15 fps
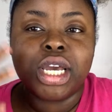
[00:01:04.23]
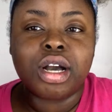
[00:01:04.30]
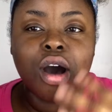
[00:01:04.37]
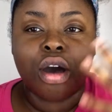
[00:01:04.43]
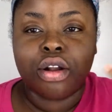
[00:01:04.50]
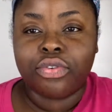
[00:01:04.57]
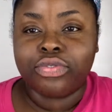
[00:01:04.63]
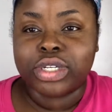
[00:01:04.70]

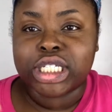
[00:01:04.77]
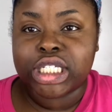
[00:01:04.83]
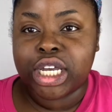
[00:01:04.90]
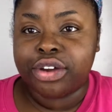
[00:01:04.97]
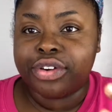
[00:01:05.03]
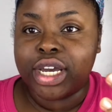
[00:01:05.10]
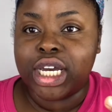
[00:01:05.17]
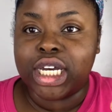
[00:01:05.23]
Carnival
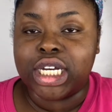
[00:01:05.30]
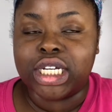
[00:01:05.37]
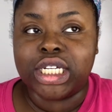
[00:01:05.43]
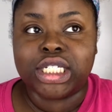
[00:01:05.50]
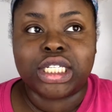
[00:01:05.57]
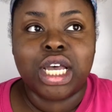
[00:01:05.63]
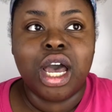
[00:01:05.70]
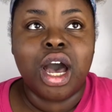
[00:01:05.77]

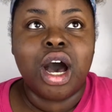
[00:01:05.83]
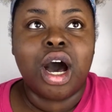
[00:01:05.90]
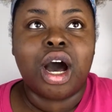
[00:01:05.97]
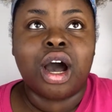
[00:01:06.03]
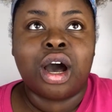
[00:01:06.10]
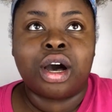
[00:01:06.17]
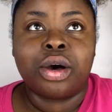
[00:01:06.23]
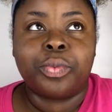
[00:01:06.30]
series,
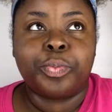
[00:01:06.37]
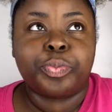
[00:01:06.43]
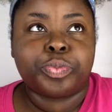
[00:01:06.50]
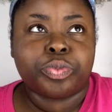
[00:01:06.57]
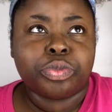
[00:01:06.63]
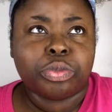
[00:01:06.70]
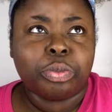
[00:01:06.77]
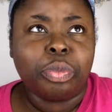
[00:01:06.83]

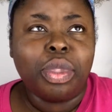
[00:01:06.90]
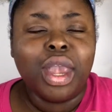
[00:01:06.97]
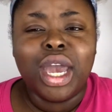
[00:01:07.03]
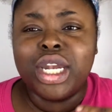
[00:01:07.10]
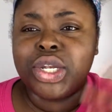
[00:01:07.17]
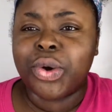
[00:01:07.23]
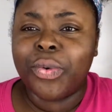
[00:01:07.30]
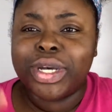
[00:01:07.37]

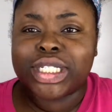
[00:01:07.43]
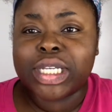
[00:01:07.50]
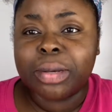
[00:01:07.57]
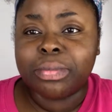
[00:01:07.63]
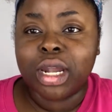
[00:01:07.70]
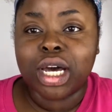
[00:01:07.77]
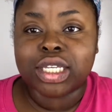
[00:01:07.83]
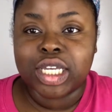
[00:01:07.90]
doing some
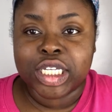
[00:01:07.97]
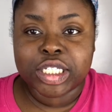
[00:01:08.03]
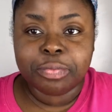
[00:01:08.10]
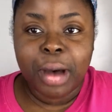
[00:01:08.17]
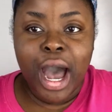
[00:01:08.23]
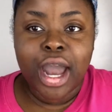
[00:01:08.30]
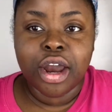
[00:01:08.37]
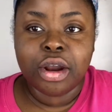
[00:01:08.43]
looks
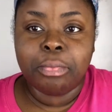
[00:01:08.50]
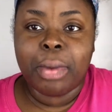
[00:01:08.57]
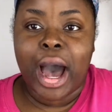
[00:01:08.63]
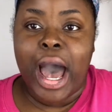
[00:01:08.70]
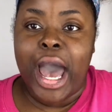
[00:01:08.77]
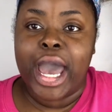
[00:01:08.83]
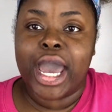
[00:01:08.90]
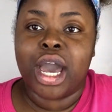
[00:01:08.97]
inspired
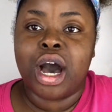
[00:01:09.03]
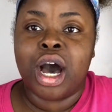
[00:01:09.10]
by